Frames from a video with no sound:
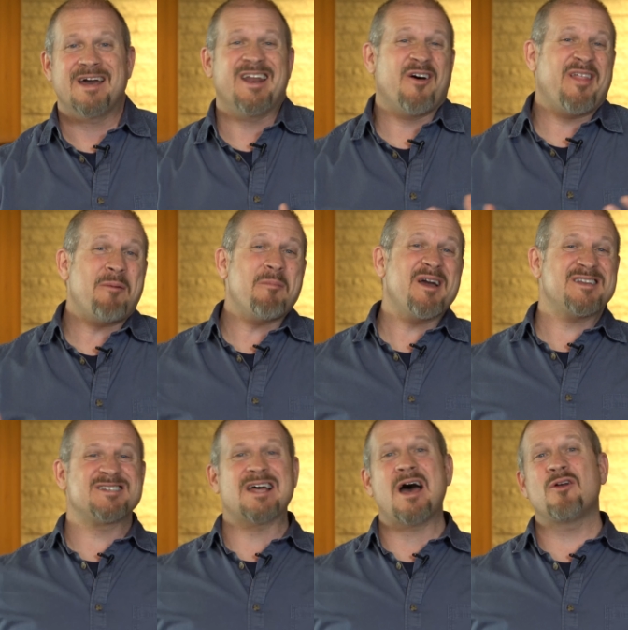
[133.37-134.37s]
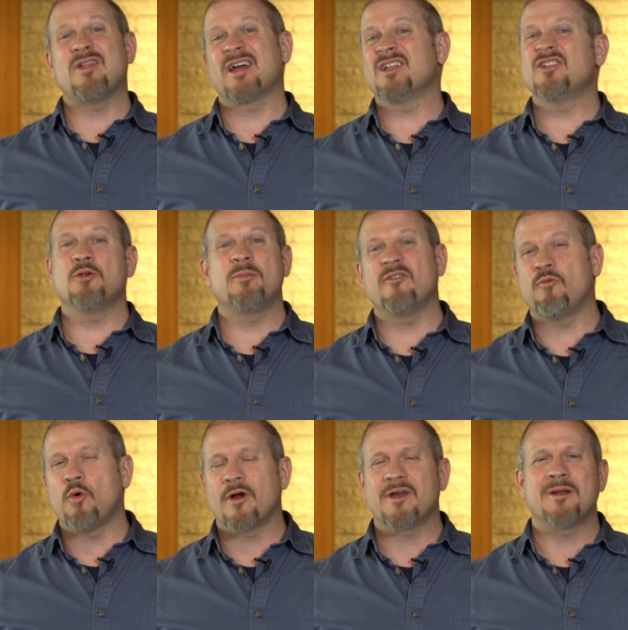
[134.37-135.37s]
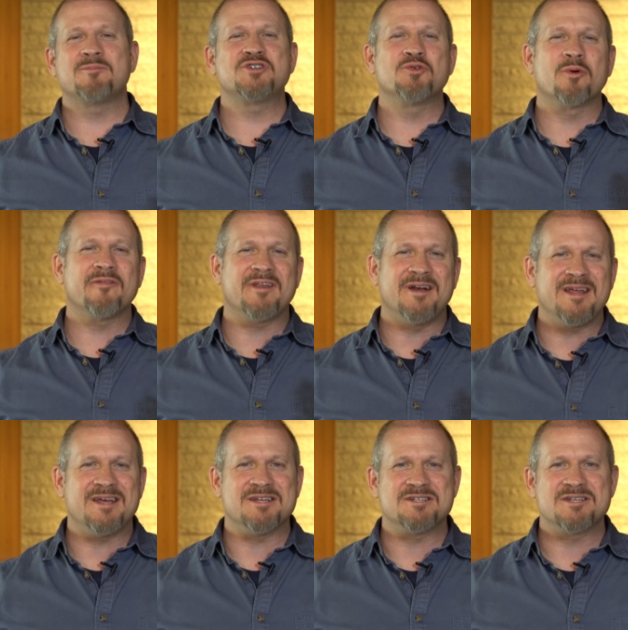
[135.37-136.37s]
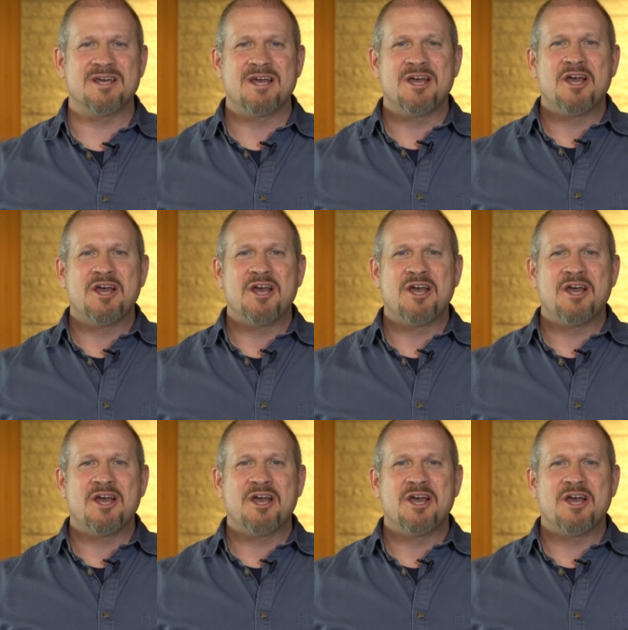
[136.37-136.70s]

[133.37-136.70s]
And now that might sound like a little bit of work, and I'm sure that it is,